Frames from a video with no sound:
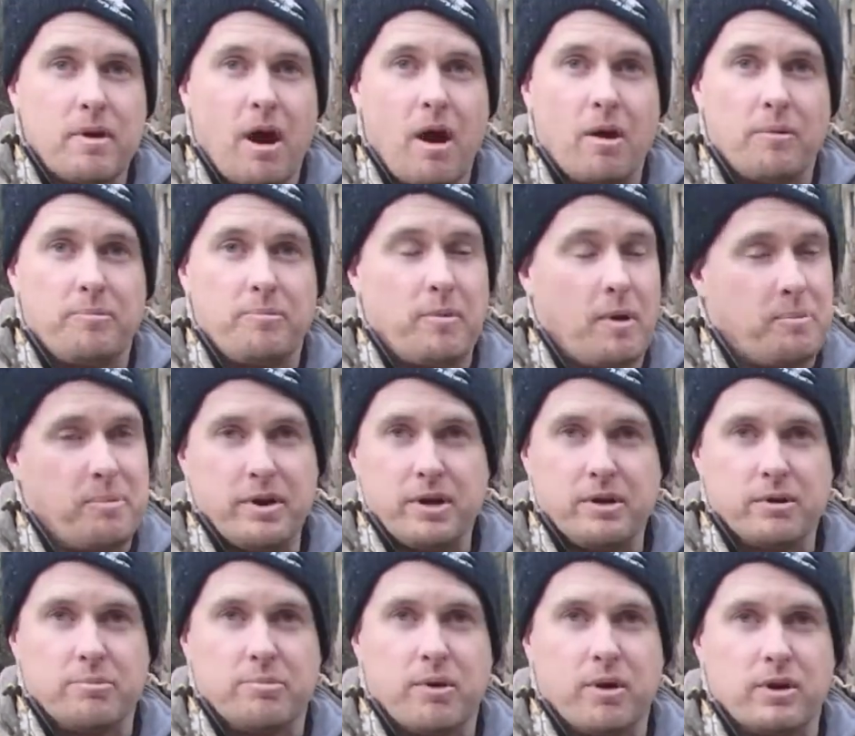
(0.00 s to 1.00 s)
a pretty
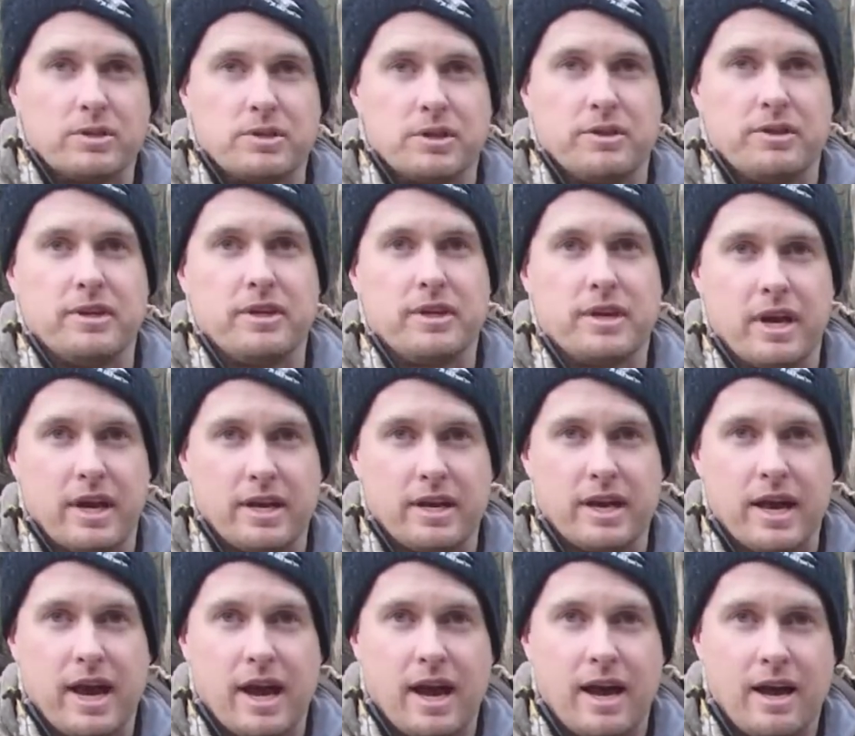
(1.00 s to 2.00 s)
good price, I think,
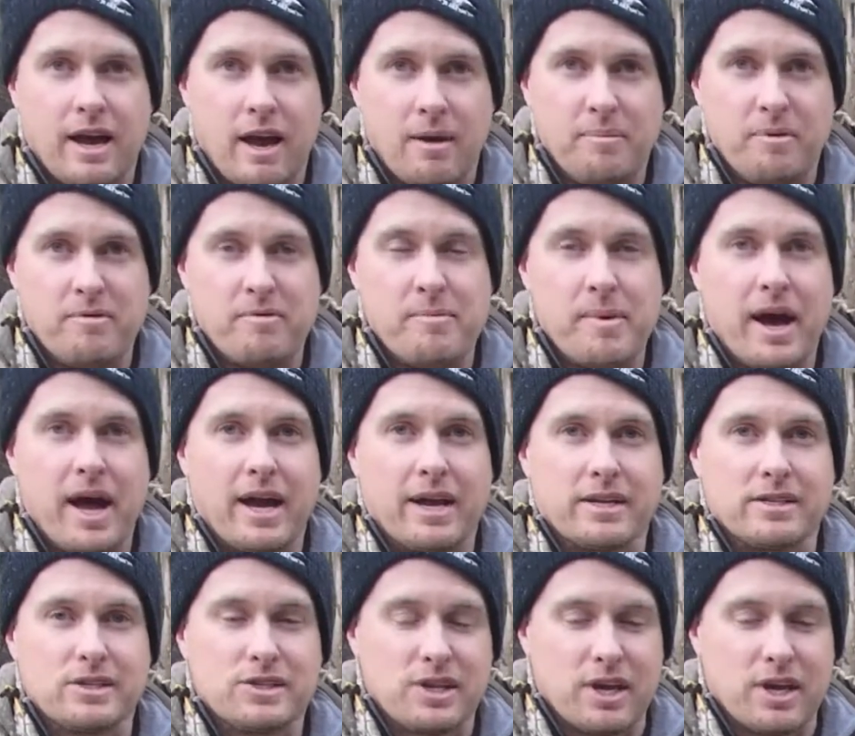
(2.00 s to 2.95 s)
and a bit of a bargain.